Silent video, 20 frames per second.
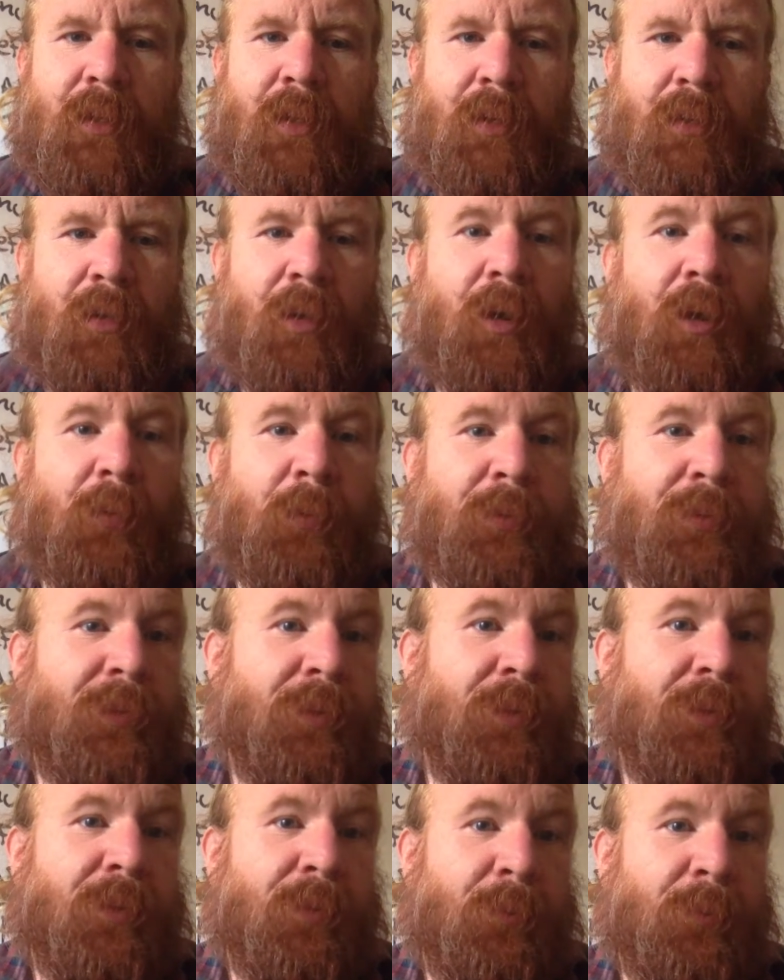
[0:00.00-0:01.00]
along with
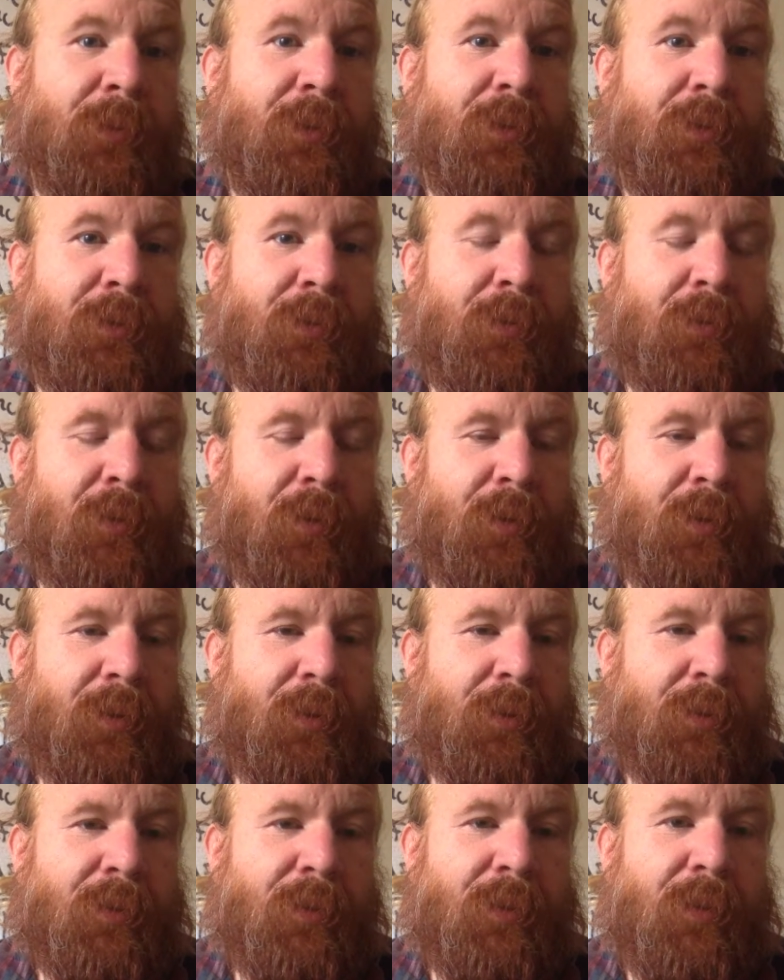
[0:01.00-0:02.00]
the with
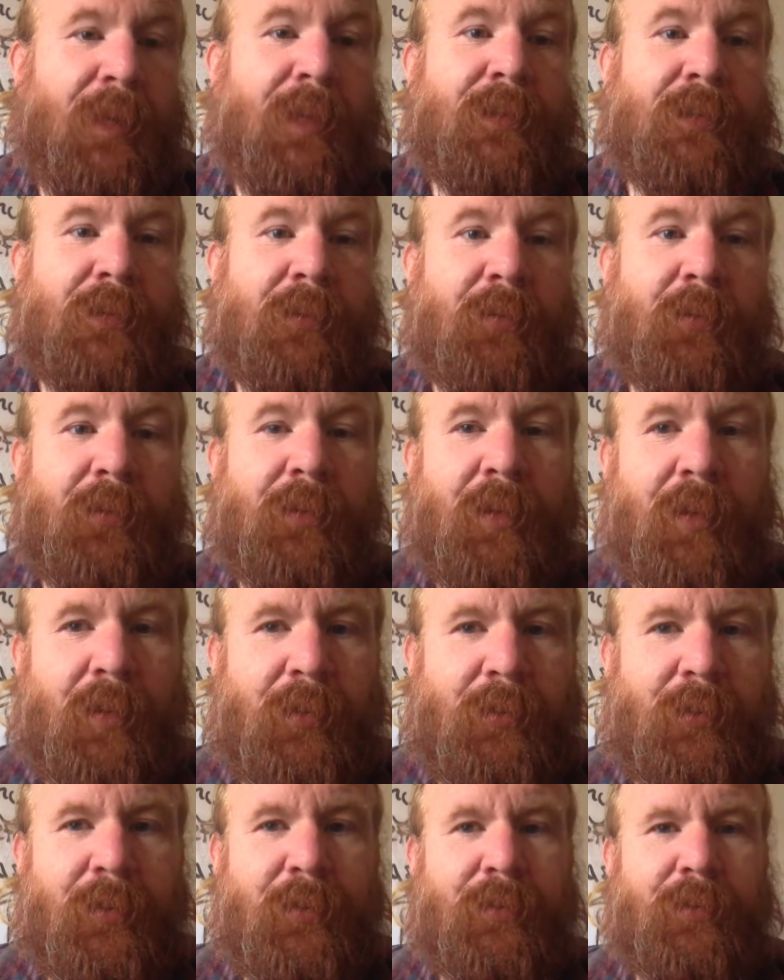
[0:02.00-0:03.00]
classical
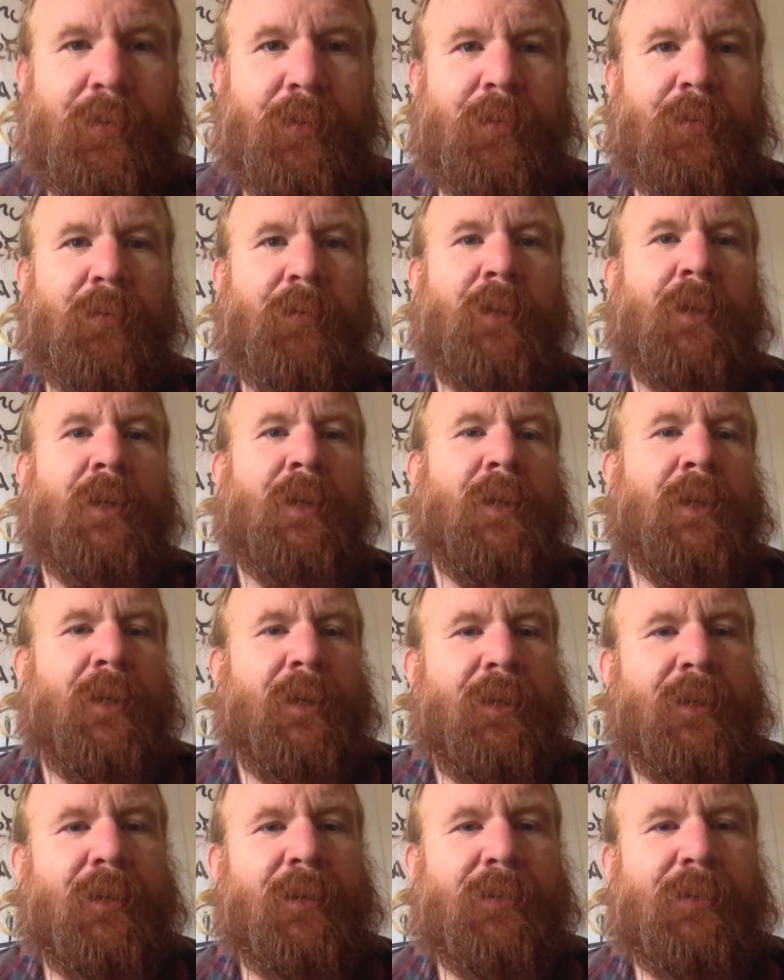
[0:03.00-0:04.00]
tantra. So
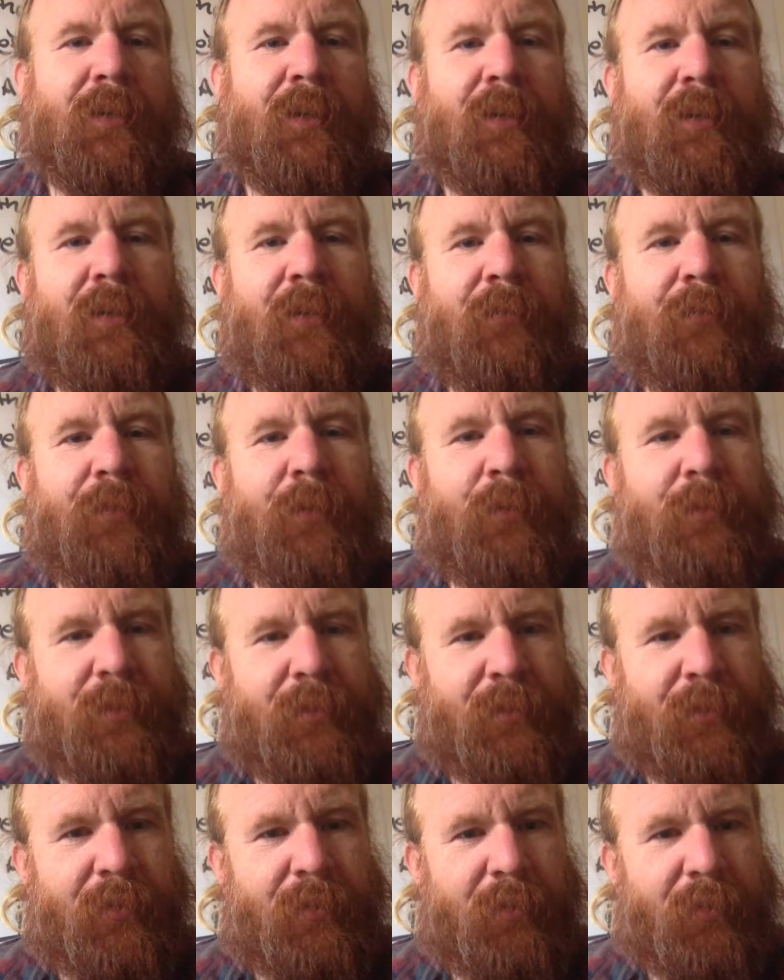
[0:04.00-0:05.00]
it gets kind of
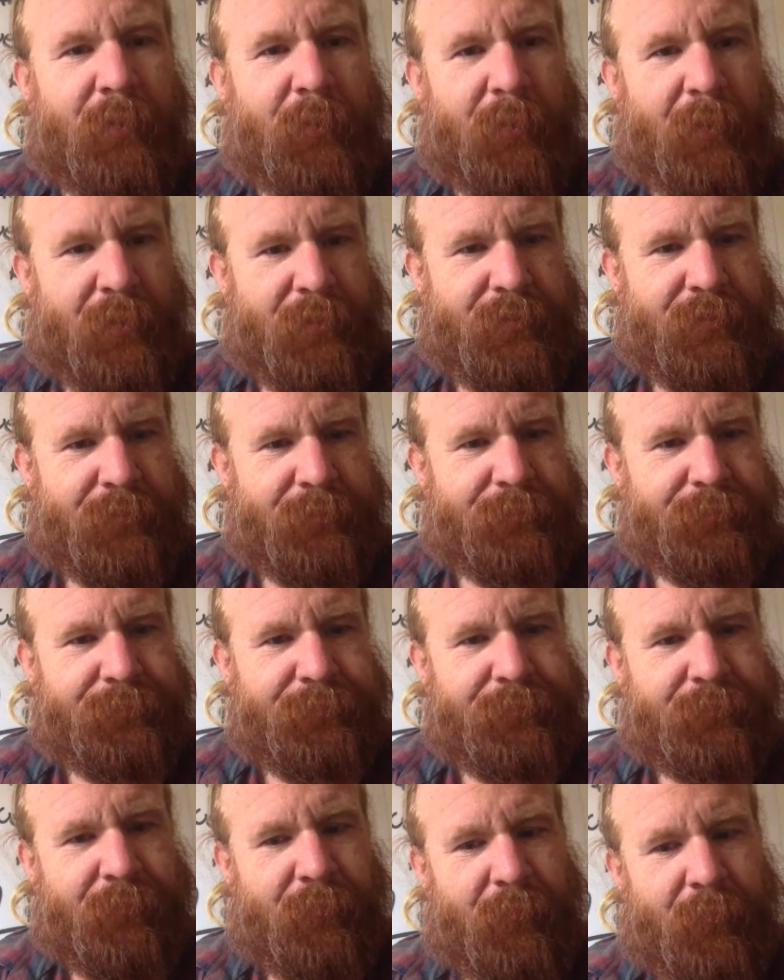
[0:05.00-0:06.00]
confusing here in the West.
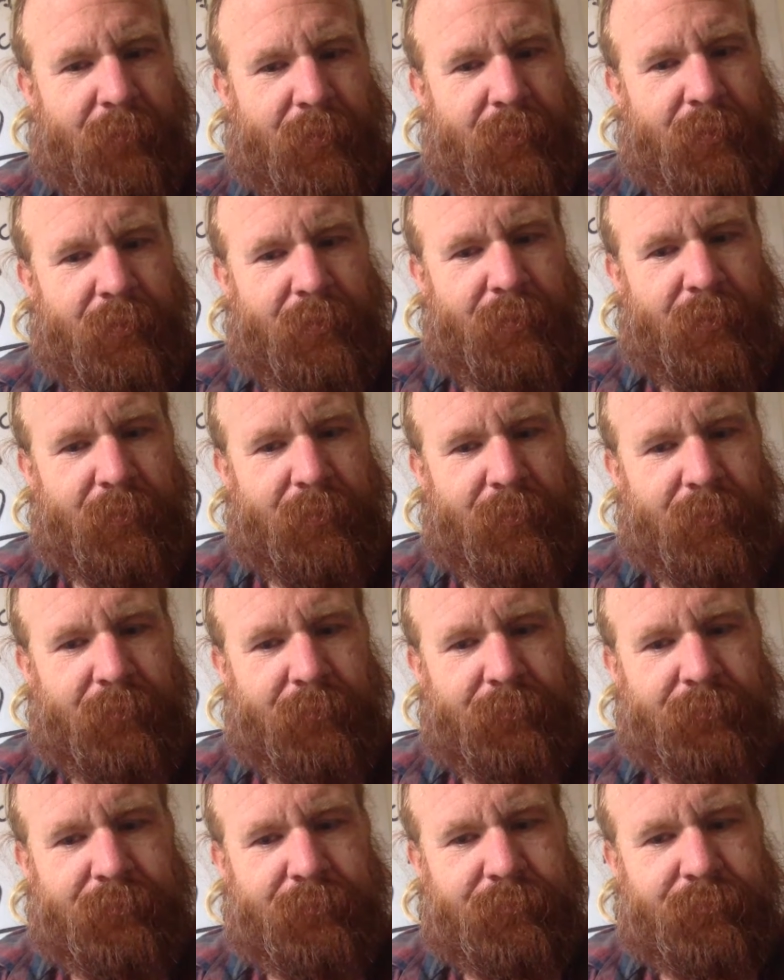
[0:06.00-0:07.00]

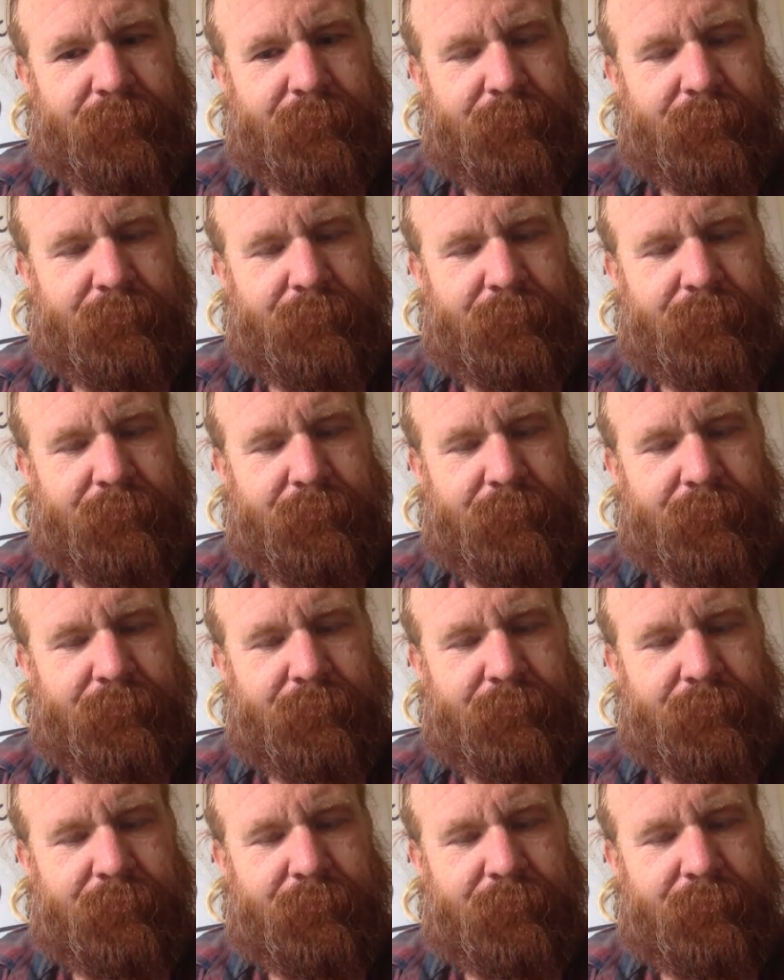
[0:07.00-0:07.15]
Um,